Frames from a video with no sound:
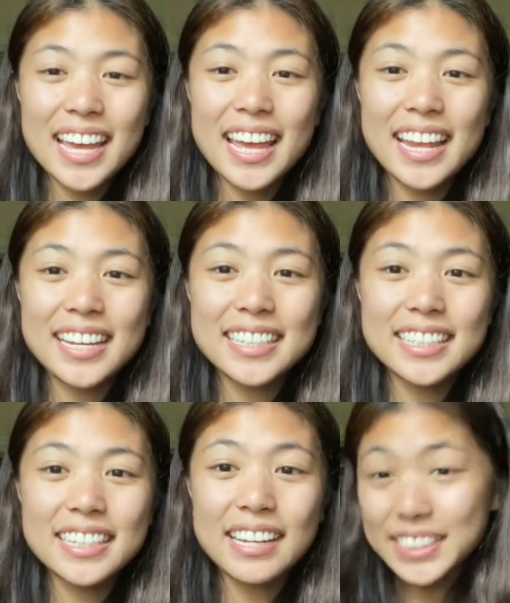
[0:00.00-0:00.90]
and
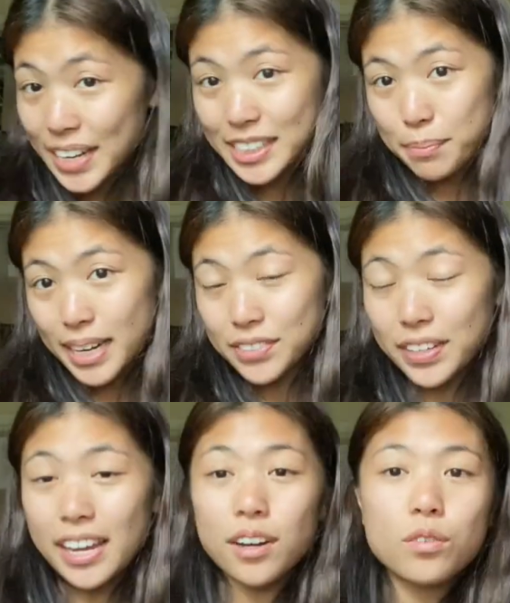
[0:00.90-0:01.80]
I'll see you guys in my next
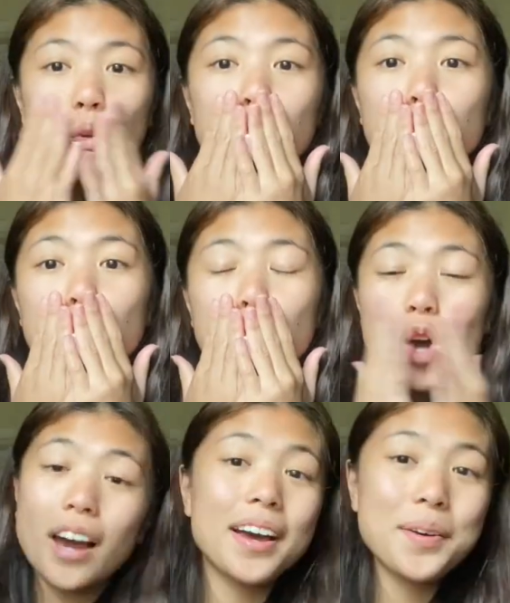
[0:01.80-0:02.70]
video.
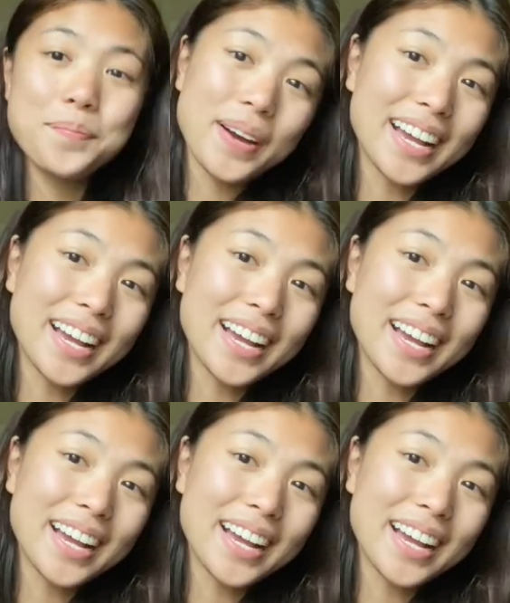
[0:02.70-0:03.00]
Bye,